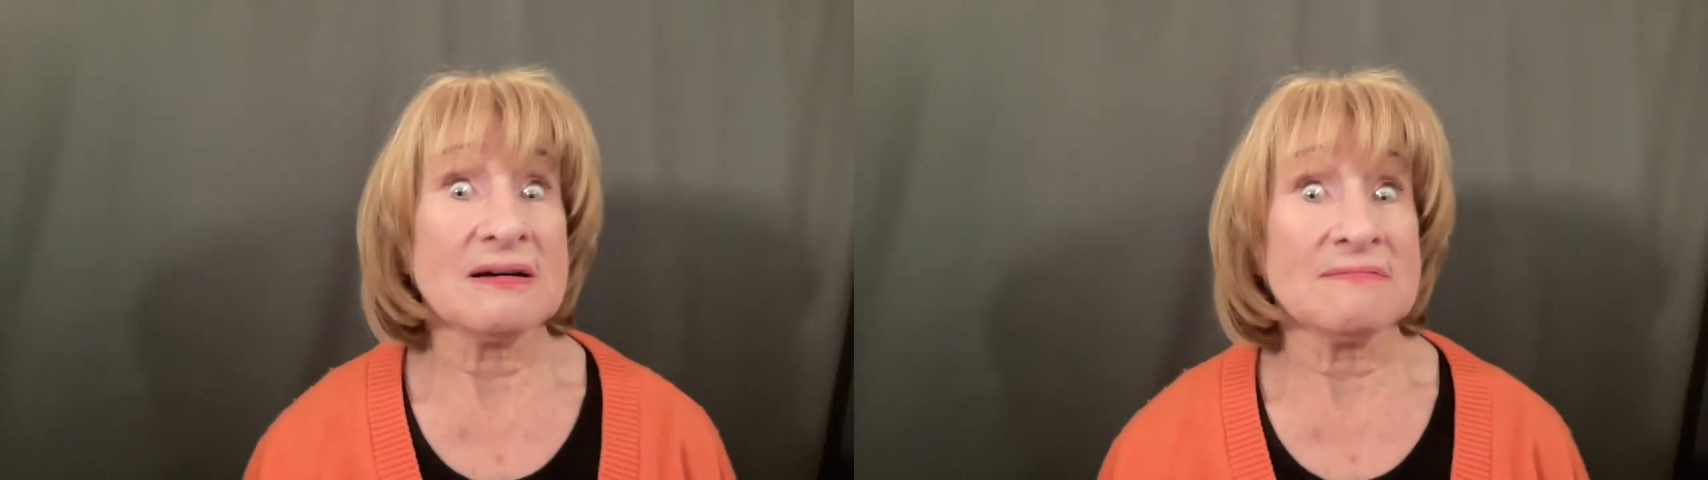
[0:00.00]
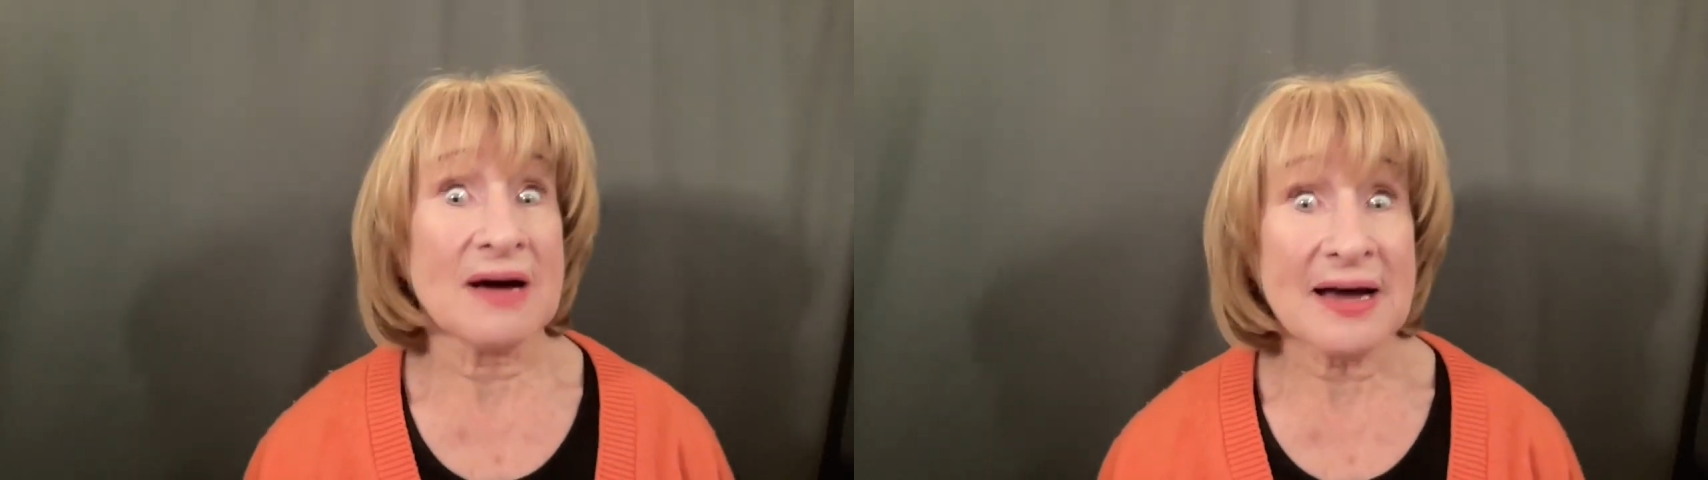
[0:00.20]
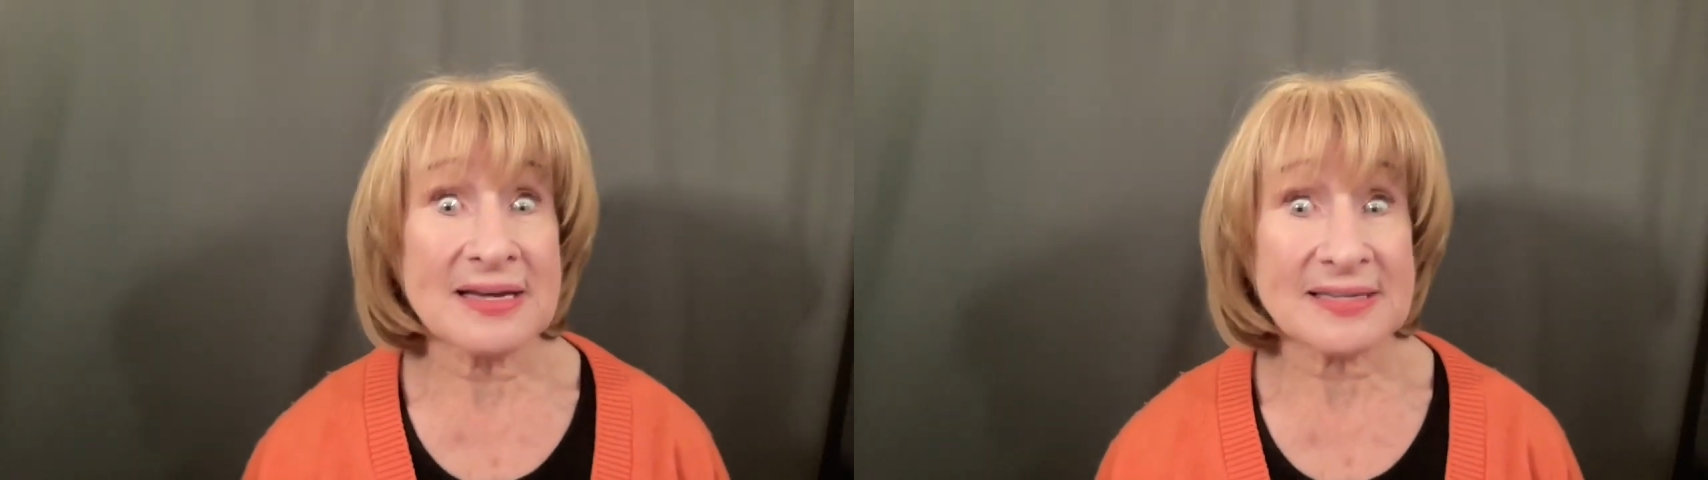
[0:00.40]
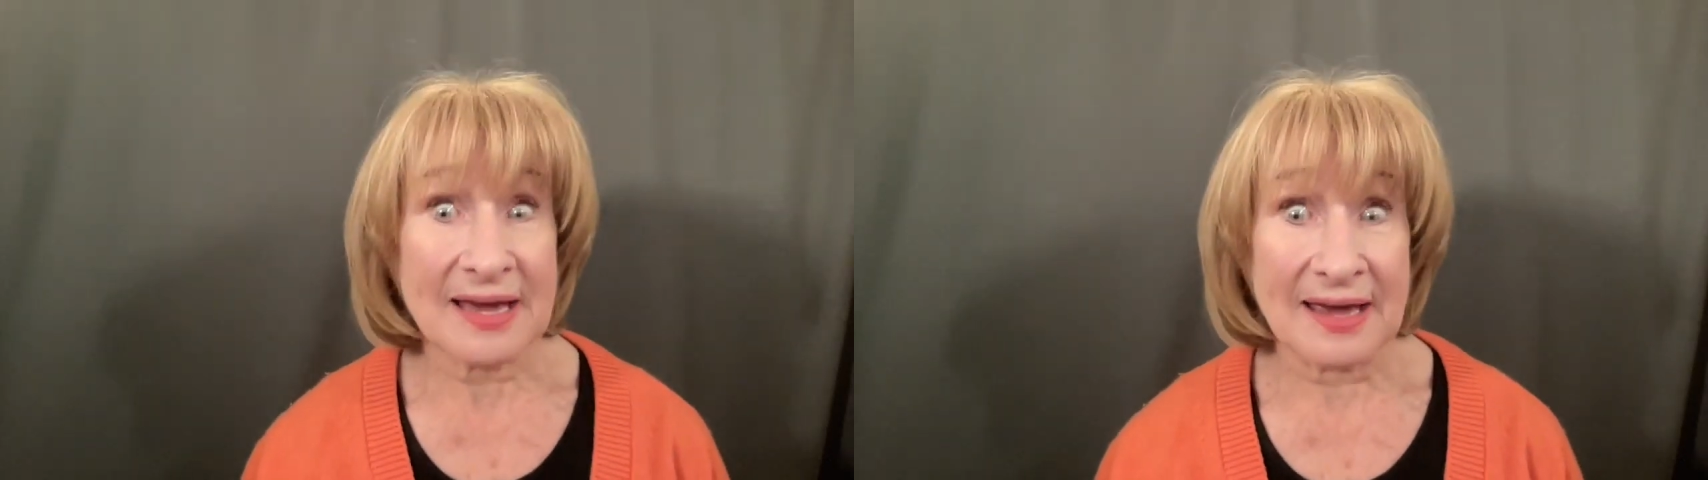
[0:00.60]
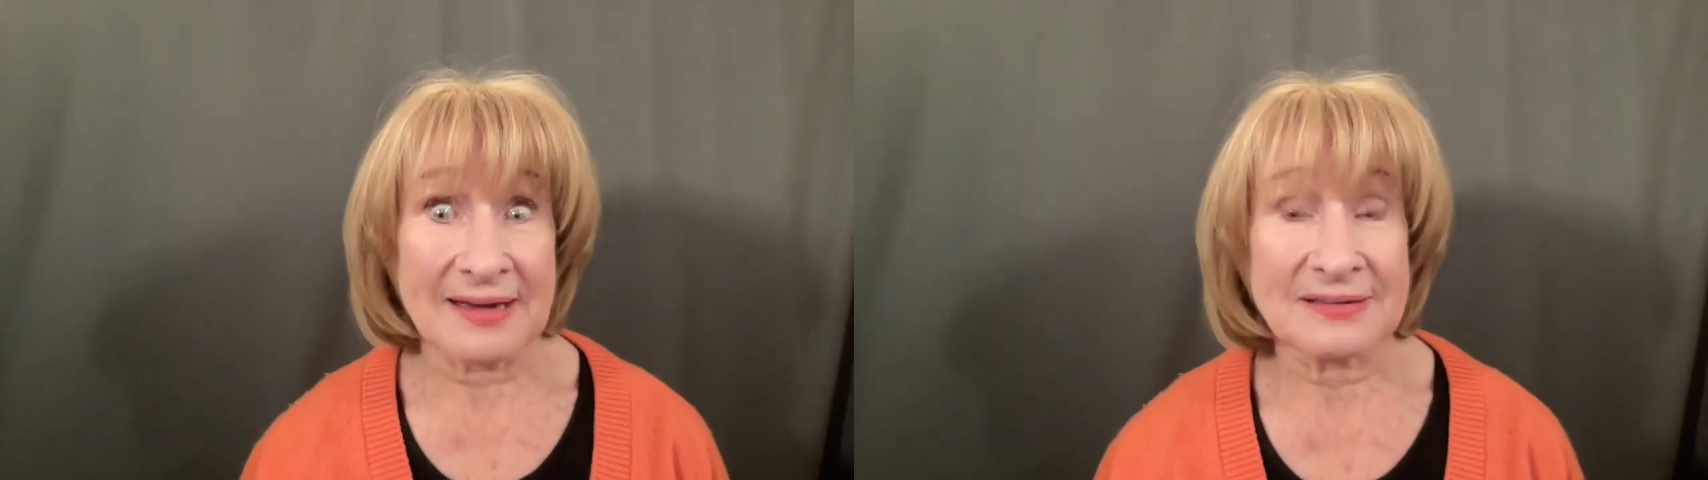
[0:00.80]
My
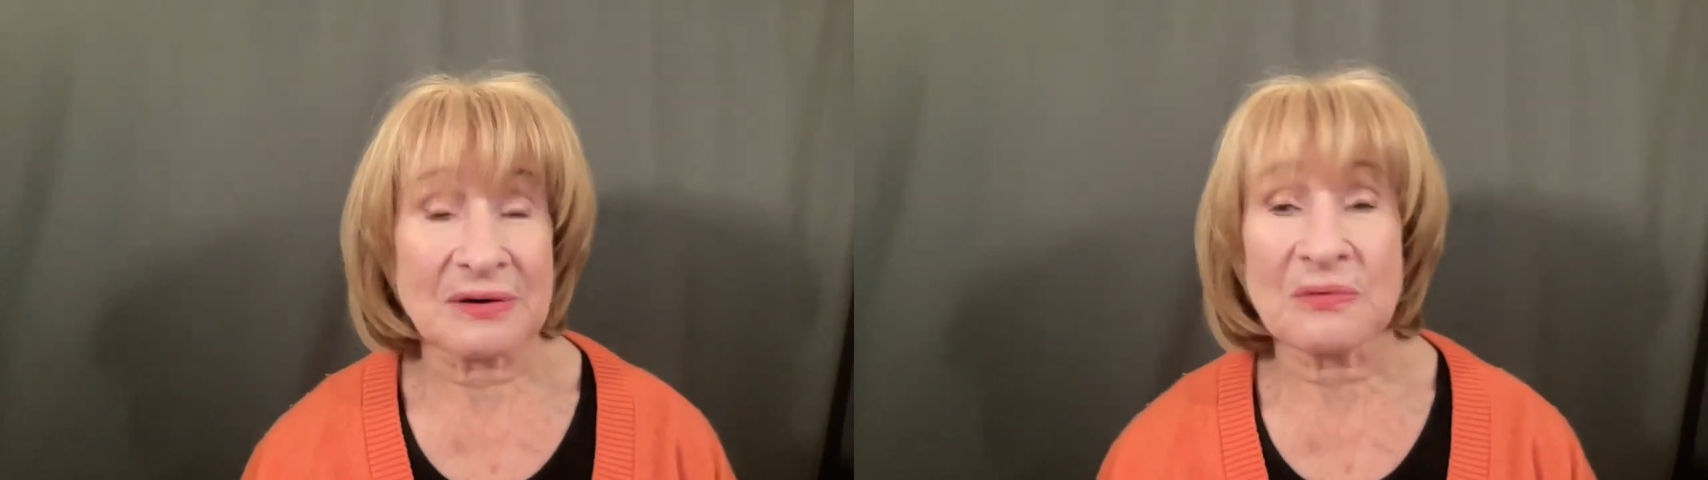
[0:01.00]
dad